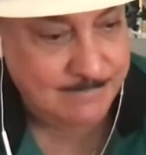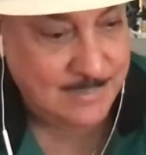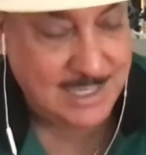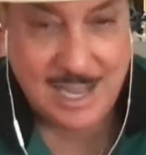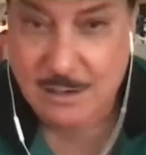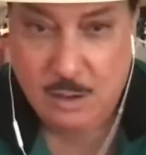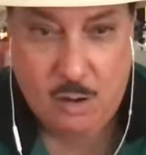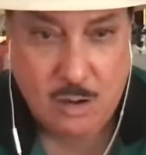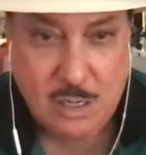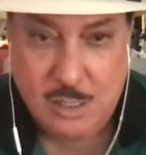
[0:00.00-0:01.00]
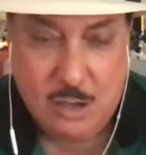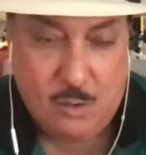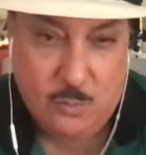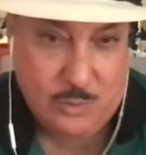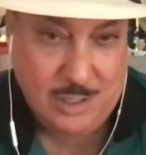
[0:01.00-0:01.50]
not long
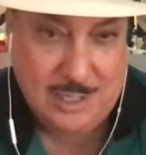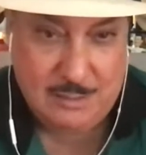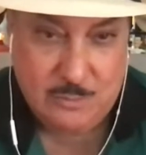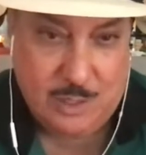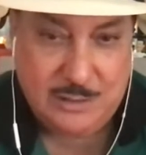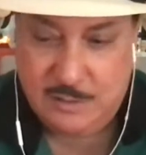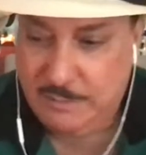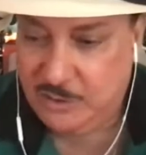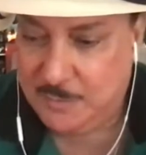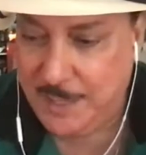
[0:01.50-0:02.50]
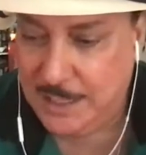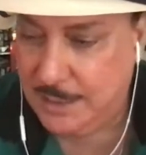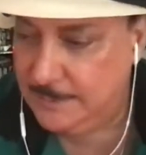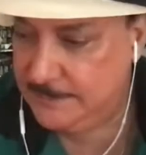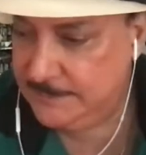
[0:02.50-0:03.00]
ago, really, relatively
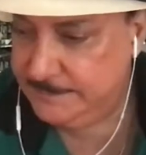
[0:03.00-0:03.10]
speaking,